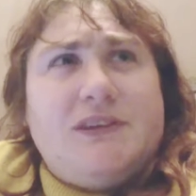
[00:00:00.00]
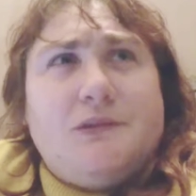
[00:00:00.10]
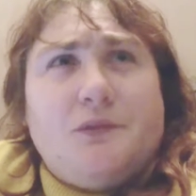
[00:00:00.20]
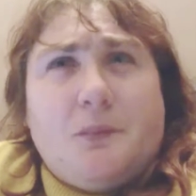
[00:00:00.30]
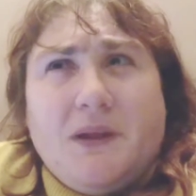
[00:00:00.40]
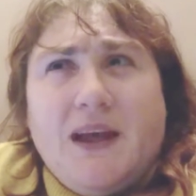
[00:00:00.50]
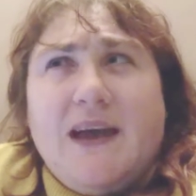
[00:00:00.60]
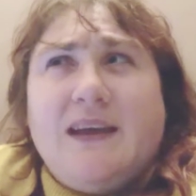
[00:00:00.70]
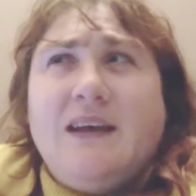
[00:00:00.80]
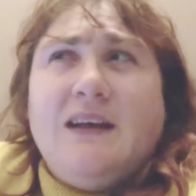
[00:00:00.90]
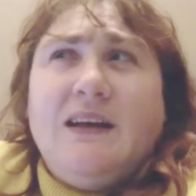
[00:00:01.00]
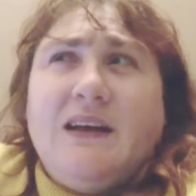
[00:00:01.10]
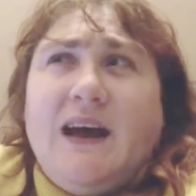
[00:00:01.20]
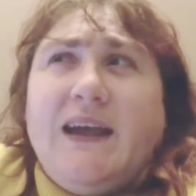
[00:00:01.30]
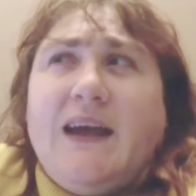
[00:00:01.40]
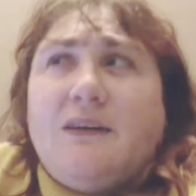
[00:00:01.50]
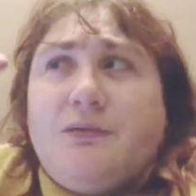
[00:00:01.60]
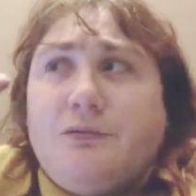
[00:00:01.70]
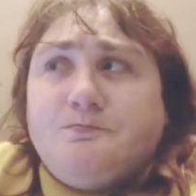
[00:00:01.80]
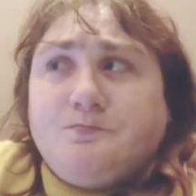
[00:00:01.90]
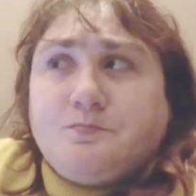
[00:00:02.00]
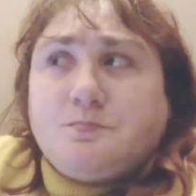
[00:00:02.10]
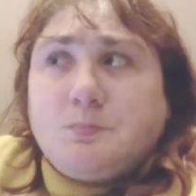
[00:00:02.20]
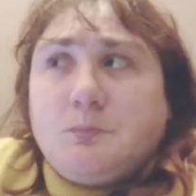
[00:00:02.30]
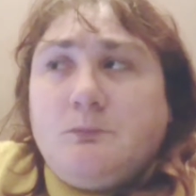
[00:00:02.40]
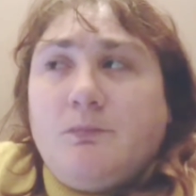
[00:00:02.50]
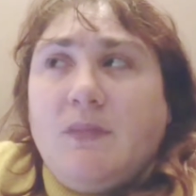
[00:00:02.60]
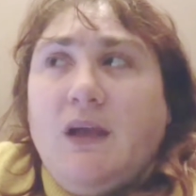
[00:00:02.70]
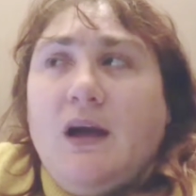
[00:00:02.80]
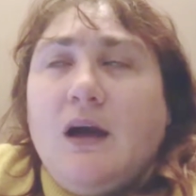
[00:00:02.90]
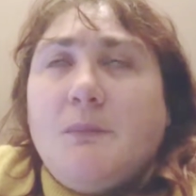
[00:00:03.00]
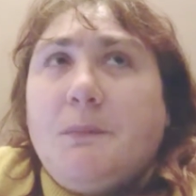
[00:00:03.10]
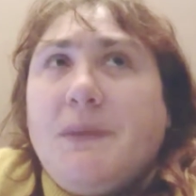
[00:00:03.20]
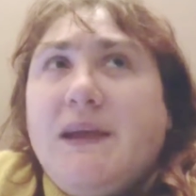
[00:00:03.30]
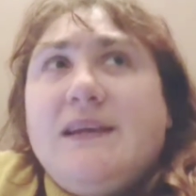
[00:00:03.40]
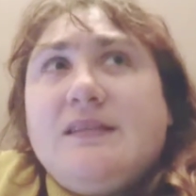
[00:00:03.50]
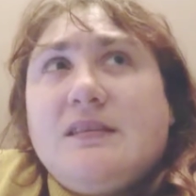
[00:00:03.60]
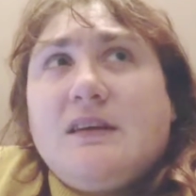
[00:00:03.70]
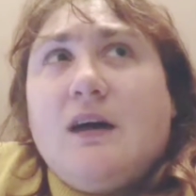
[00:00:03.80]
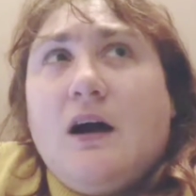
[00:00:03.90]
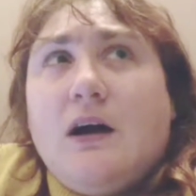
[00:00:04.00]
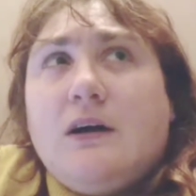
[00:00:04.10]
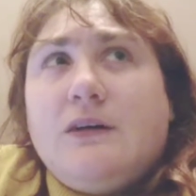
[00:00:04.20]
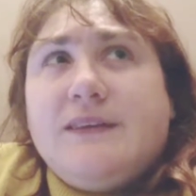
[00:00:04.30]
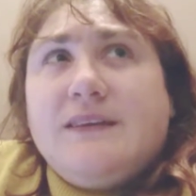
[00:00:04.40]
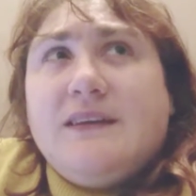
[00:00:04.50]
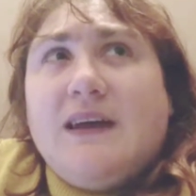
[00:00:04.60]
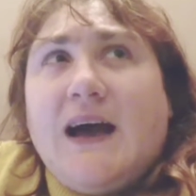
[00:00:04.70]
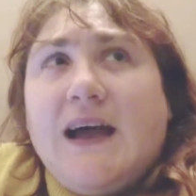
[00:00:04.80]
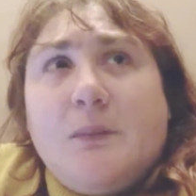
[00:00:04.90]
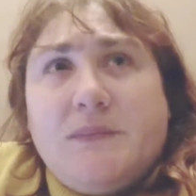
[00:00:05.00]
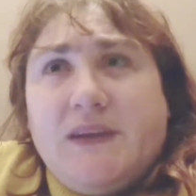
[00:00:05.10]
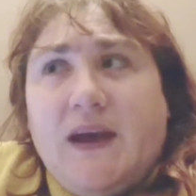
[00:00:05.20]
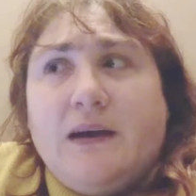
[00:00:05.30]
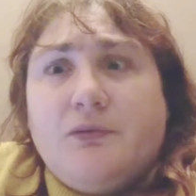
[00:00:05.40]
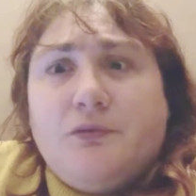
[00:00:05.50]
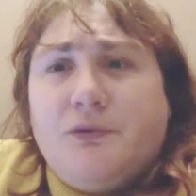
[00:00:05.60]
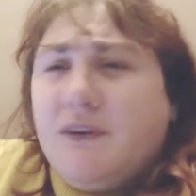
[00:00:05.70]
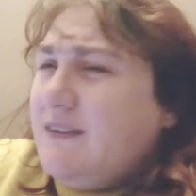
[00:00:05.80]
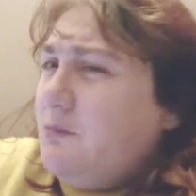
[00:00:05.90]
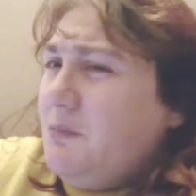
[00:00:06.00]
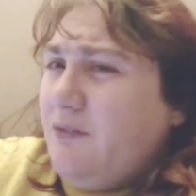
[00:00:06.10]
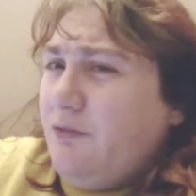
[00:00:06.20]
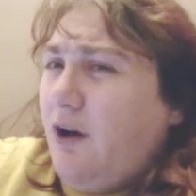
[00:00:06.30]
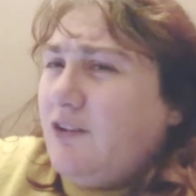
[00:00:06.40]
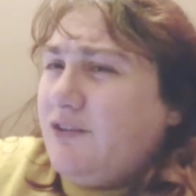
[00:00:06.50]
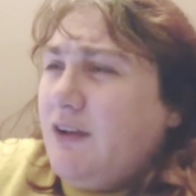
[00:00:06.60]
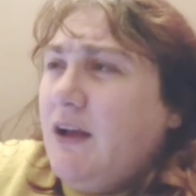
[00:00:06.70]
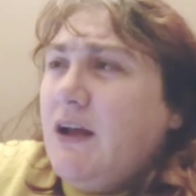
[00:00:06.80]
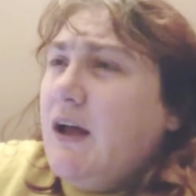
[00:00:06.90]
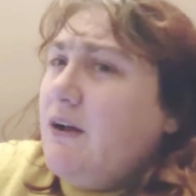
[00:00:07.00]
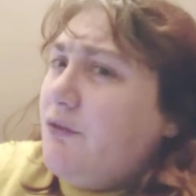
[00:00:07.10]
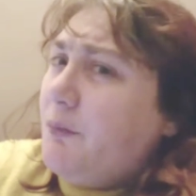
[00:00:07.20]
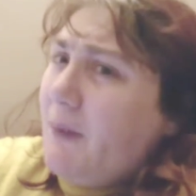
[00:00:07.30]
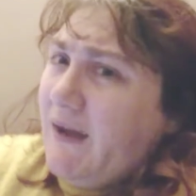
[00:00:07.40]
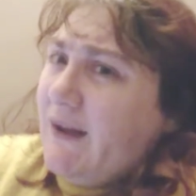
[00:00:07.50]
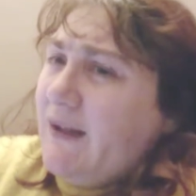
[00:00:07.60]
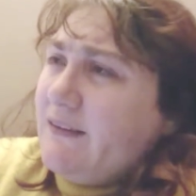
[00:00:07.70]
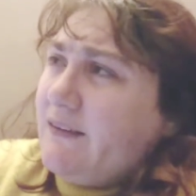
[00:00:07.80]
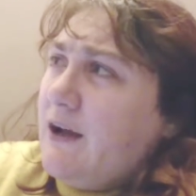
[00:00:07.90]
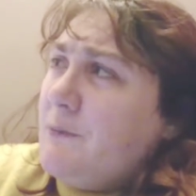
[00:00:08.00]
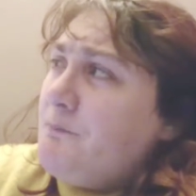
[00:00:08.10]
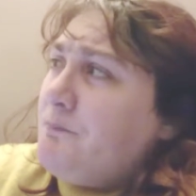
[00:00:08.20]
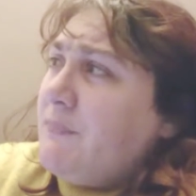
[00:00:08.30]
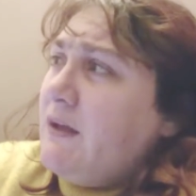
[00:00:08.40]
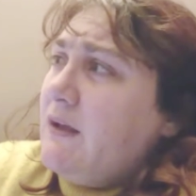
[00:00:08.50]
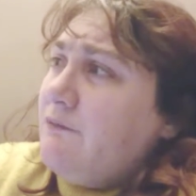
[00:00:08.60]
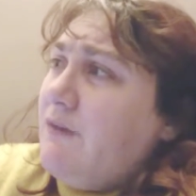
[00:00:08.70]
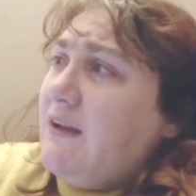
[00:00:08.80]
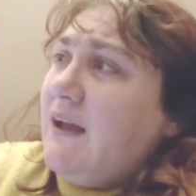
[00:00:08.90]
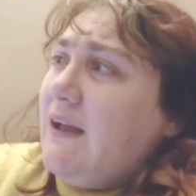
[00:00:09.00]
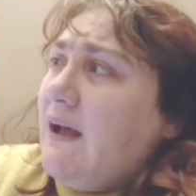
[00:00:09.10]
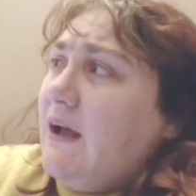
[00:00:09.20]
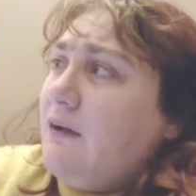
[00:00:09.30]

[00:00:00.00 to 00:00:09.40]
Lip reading: play, I have a piece called I Am Death, which is Mephos from Highlander. Then I have